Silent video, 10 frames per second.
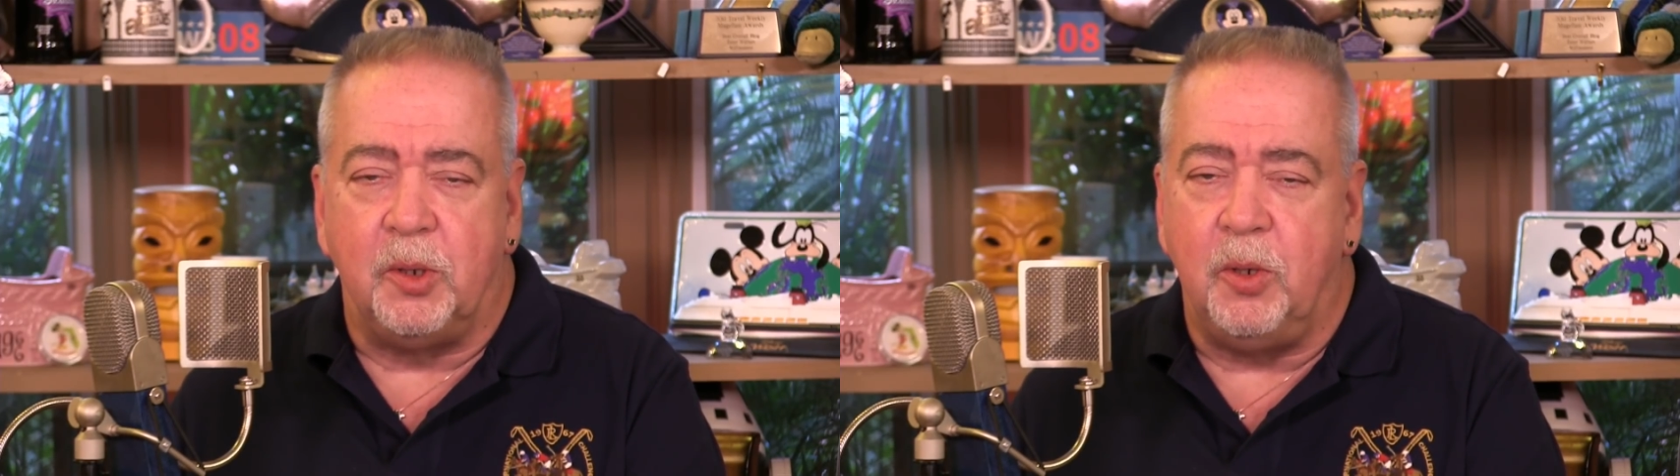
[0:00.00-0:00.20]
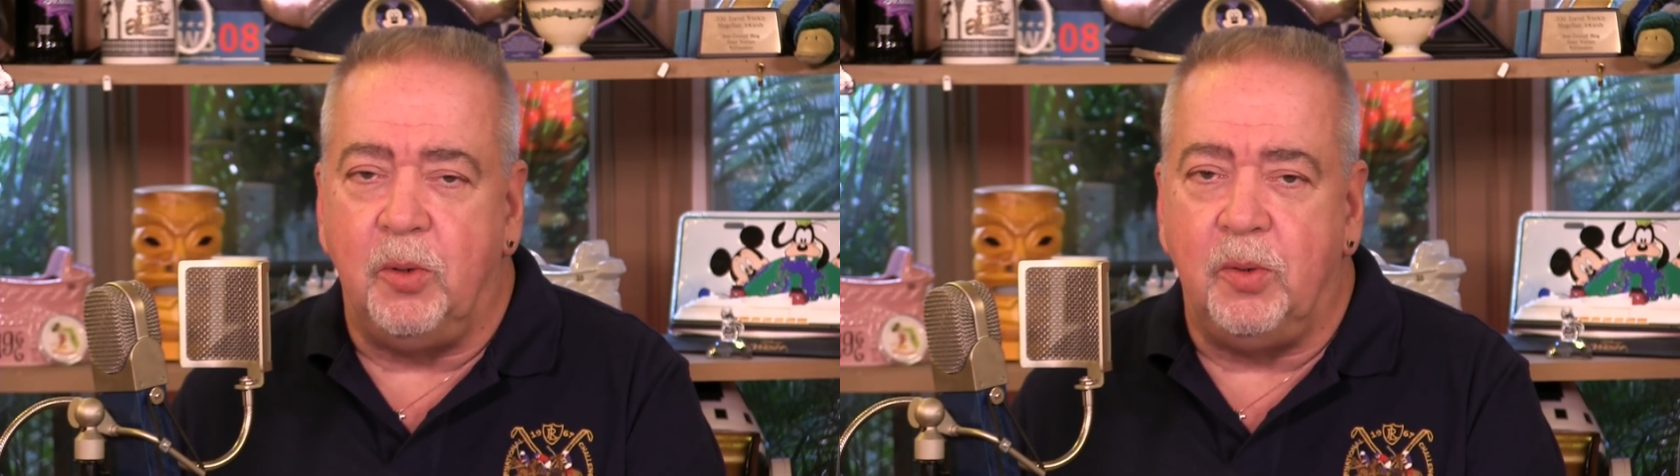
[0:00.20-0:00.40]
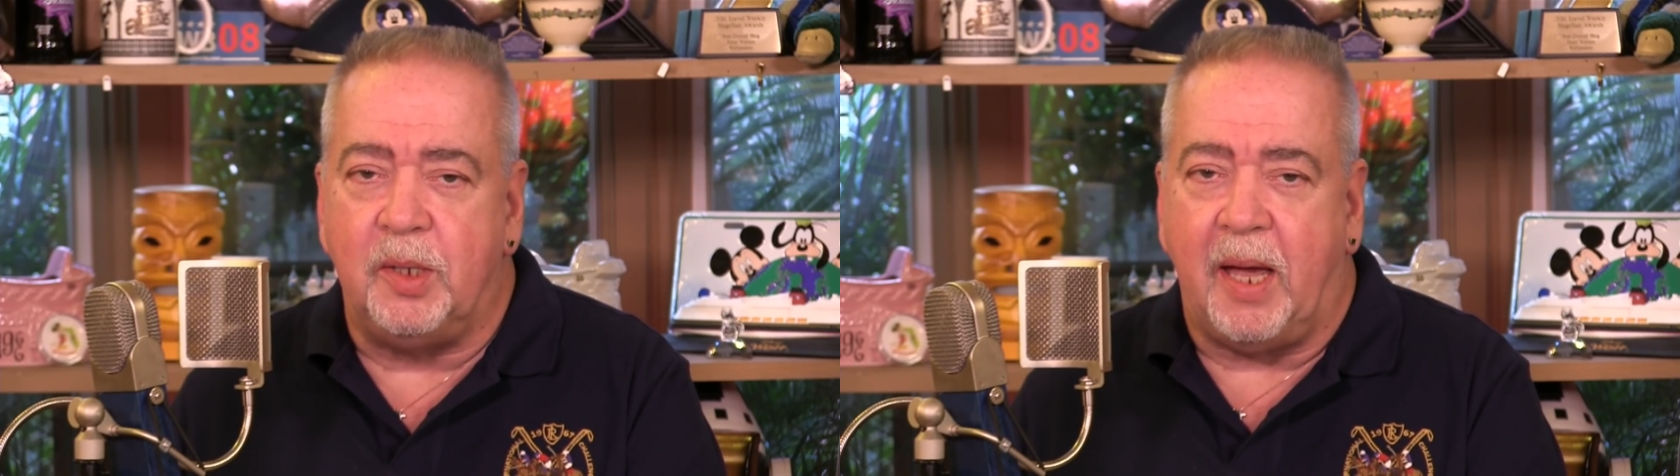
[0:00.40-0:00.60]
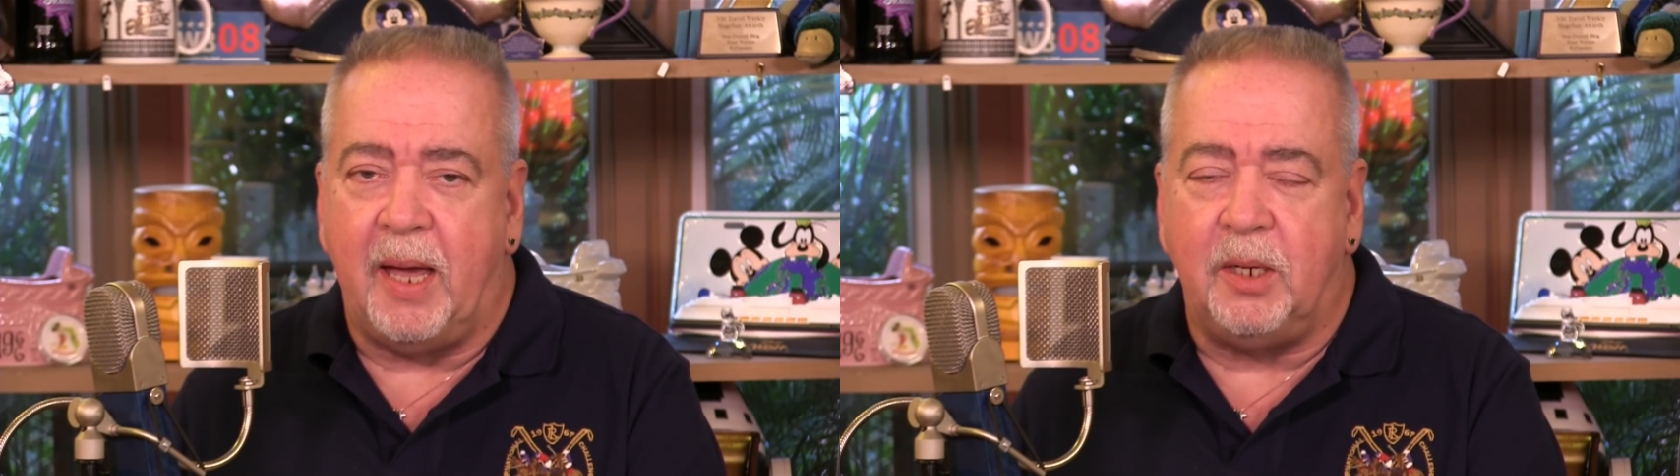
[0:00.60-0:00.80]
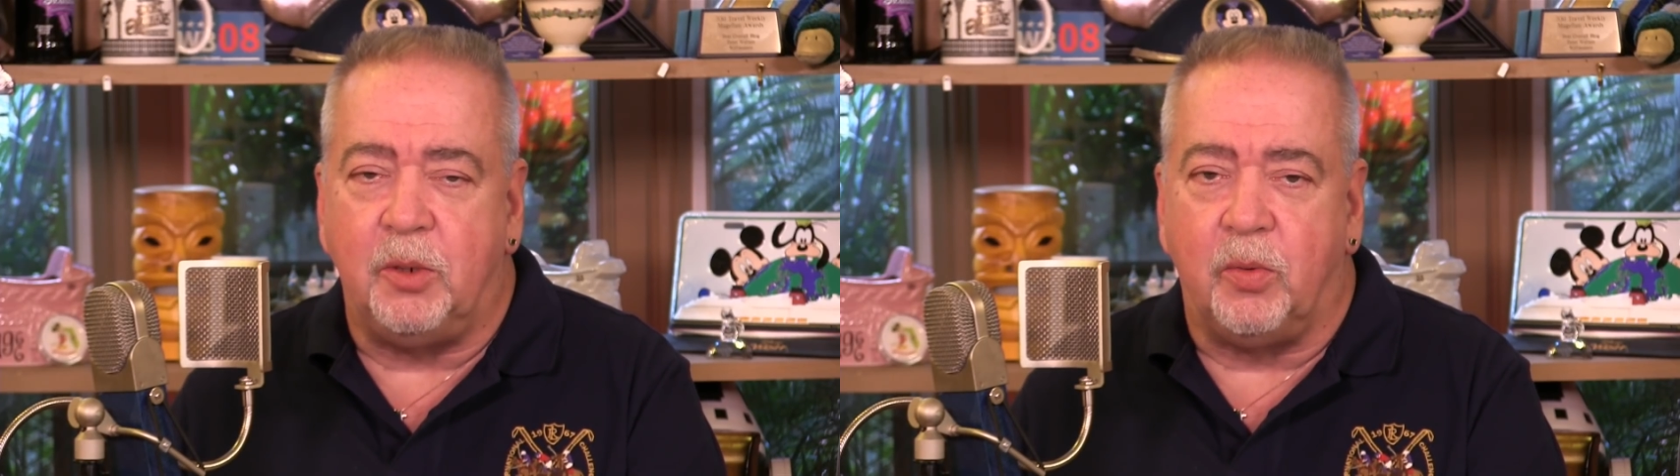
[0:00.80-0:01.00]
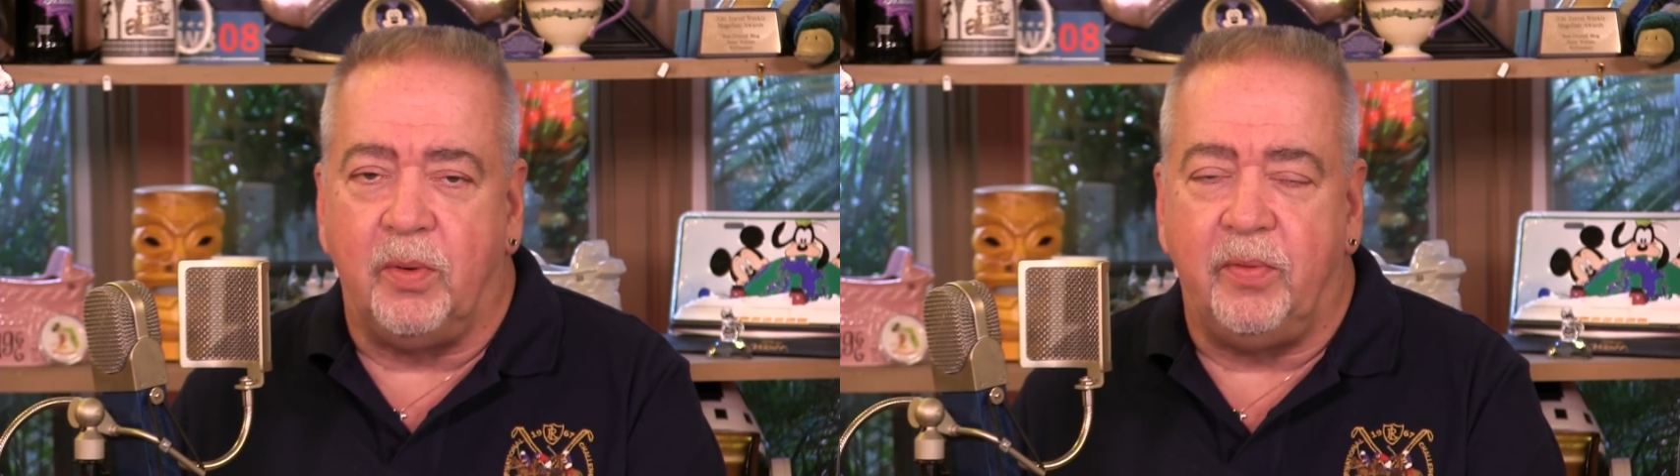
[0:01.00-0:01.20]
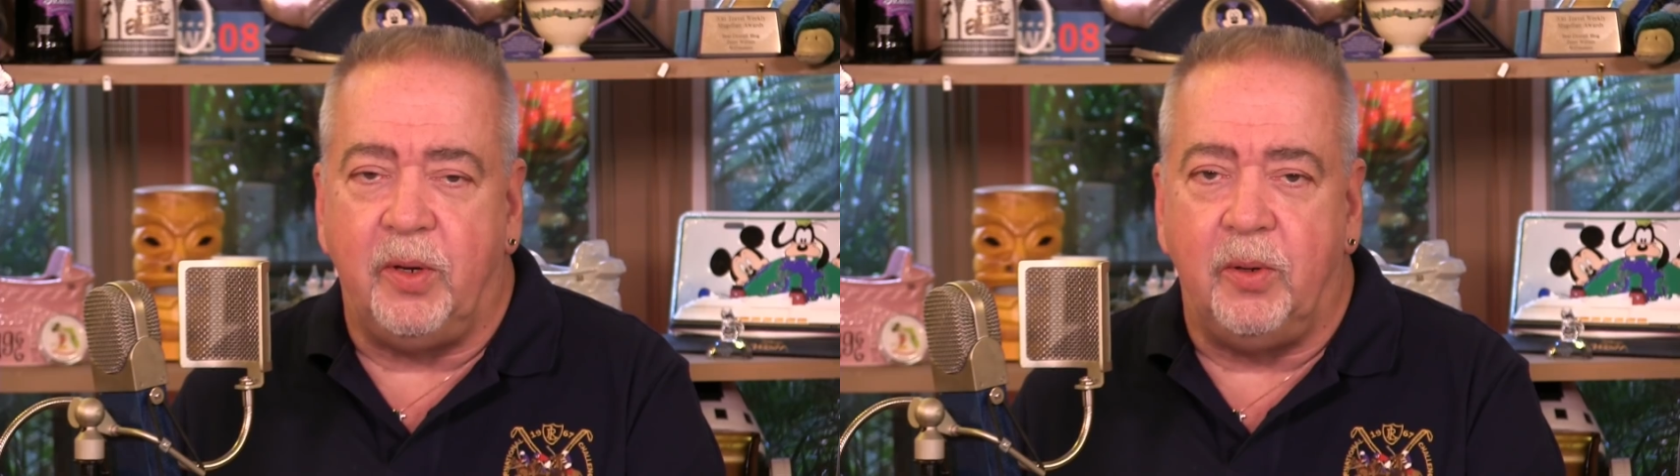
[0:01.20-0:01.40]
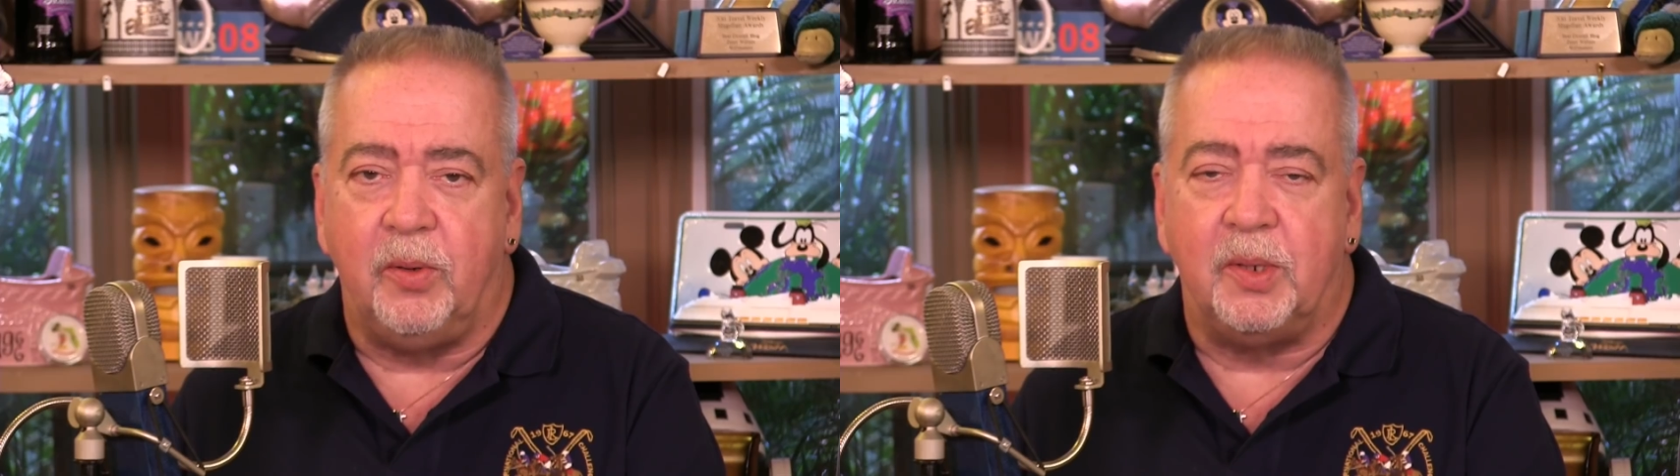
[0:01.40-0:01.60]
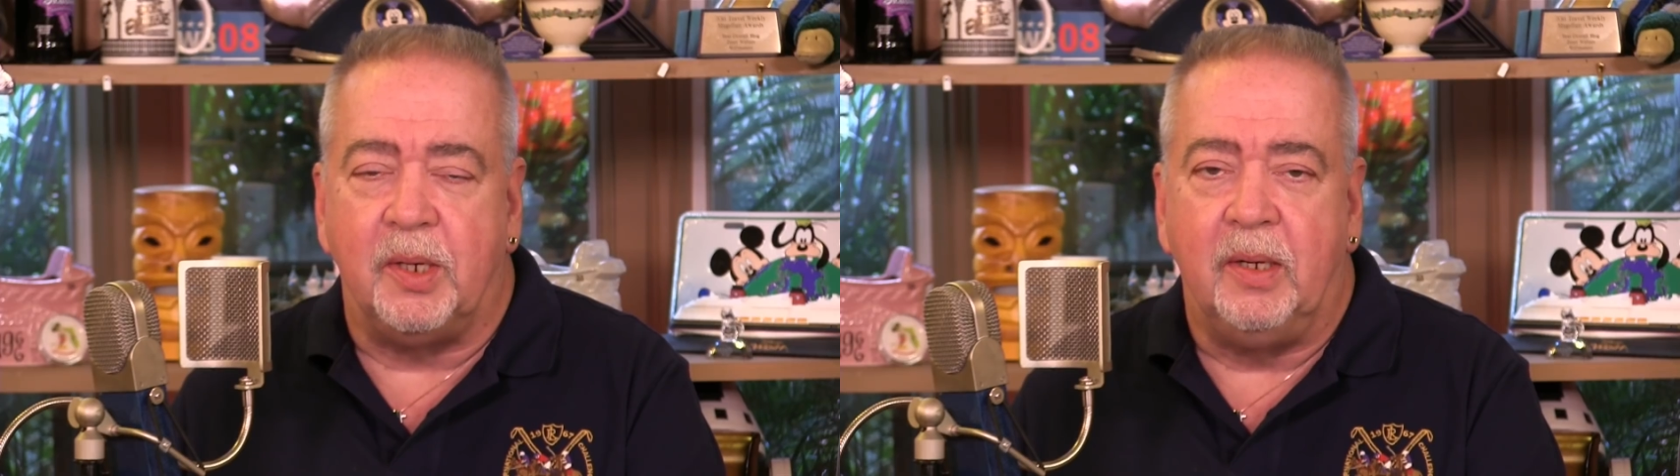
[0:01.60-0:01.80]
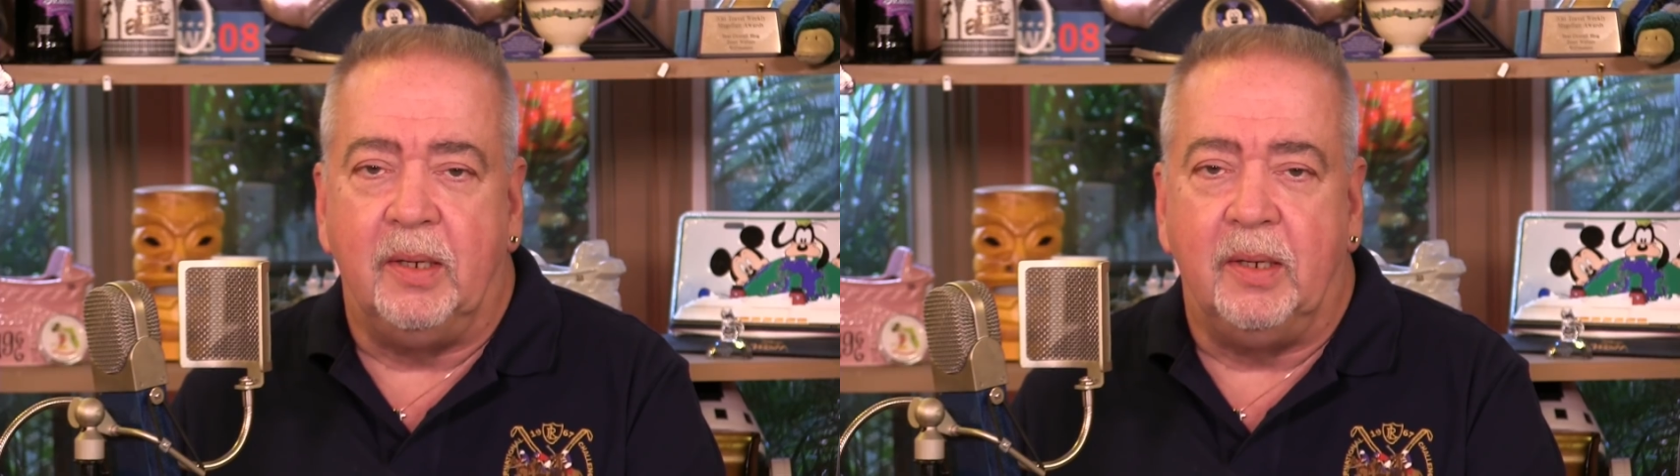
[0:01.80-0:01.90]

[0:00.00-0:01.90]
news and reviews.